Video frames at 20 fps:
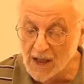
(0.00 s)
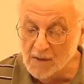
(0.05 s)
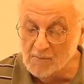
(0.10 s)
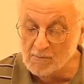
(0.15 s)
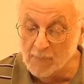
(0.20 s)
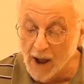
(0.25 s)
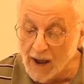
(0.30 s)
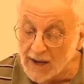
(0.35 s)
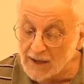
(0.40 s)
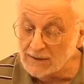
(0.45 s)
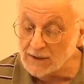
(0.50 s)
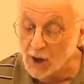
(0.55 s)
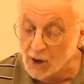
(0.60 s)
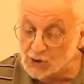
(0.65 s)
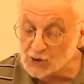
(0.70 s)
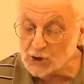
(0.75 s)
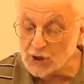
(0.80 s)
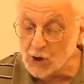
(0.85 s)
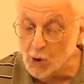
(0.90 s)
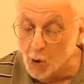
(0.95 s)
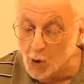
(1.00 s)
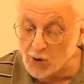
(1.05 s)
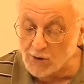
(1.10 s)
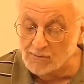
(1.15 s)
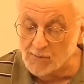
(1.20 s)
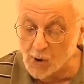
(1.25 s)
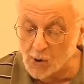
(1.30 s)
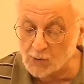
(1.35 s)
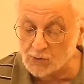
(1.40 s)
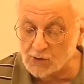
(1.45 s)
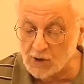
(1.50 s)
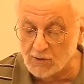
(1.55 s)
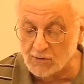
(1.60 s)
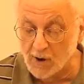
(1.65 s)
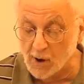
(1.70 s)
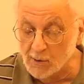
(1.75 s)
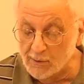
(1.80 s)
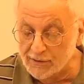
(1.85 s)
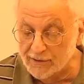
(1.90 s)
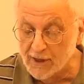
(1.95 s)
Biologic hormone
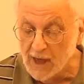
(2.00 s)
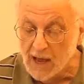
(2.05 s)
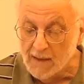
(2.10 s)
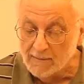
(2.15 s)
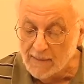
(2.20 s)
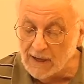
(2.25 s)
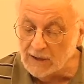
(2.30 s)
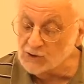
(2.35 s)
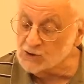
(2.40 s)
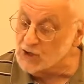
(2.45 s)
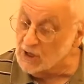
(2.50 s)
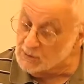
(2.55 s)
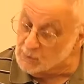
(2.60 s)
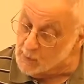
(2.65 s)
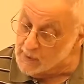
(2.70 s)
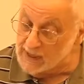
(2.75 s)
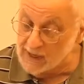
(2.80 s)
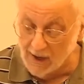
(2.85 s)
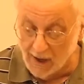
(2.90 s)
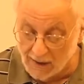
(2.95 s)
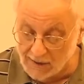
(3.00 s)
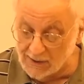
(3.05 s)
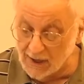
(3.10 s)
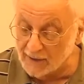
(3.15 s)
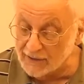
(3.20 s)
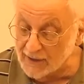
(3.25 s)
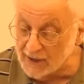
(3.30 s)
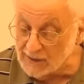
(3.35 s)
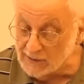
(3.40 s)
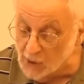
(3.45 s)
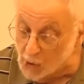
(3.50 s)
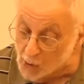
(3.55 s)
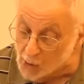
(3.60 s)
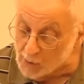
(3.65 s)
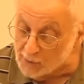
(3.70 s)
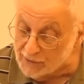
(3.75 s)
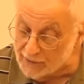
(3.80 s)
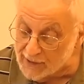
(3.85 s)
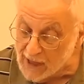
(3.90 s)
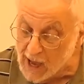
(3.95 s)
growth means that we are nothing
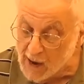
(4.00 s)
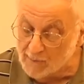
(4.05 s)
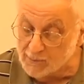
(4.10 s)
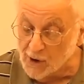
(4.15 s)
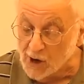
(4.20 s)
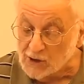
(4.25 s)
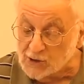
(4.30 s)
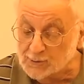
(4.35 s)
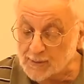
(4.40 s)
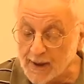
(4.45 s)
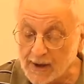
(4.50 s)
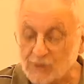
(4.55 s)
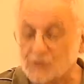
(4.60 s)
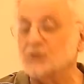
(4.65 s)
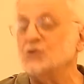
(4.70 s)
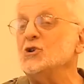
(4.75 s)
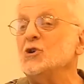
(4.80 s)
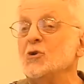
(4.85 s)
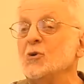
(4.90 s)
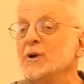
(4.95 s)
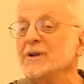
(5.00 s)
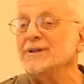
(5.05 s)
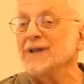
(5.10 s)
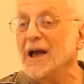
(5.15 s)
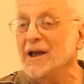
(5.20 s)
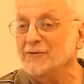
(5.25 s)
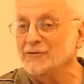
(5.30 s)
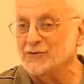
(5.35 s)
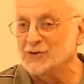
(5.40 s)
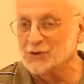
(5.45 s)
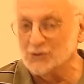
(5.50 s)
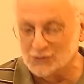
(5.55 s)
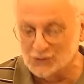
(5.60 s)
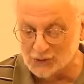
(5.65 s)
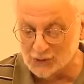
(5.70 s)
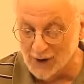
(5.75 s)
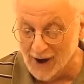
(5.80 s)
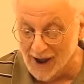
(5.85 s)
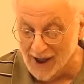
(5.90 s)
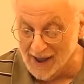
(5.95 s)
loath, prospects new in life to
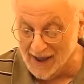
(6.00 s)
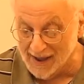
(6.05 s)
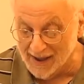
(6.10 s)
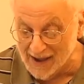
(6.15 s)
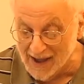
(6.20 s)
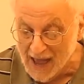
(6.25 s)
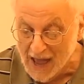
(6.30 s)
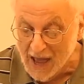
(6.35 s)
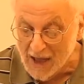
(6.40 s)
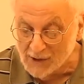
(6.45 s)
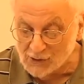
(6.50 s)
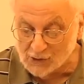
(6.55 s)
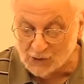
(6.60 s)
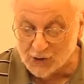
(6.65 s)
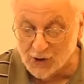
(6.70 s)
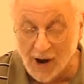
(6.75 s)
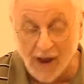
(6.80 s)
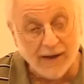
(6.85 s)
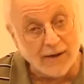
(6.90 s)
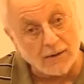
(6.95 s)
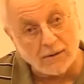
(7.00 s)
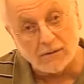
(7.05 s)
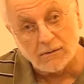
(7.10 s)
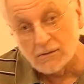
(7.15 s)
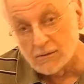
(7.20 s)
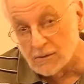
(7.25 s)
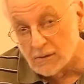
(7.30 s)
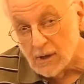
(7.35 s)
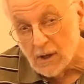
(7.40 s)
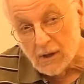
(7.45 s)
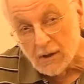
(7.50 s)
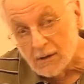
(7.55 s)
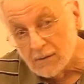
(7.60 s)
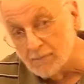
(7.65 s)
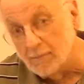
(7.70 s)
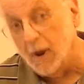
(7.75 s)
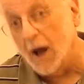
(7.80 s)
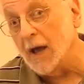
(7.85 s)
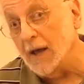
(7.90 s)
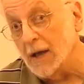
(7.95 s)
try. Trial
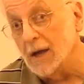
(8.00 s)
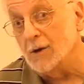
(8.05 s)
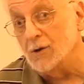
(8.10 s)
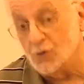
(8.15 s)
by